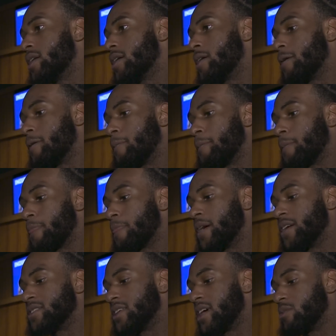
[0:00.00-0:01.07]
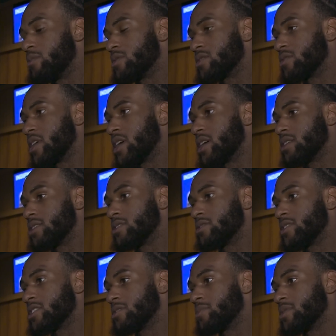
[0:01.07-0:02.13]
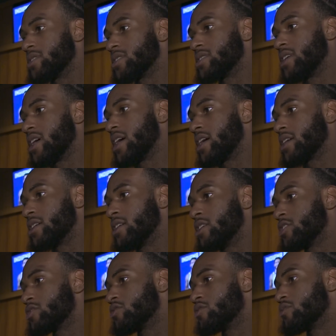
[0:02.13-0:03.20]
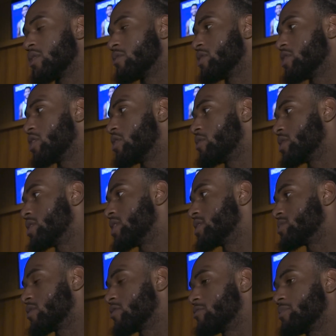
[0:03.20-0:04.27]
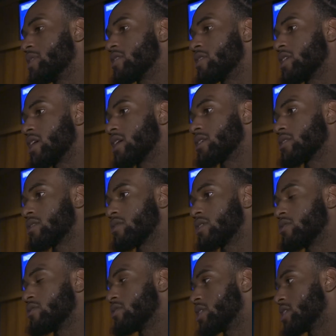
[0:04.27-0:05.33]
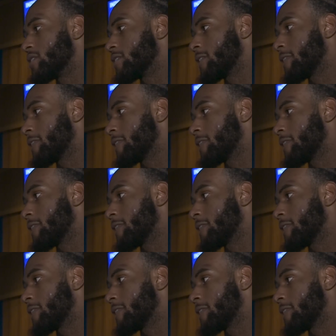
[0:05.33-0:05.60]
And today was a great, you know, testament to staying true to what we know and to what we've been learning throughout the whole year.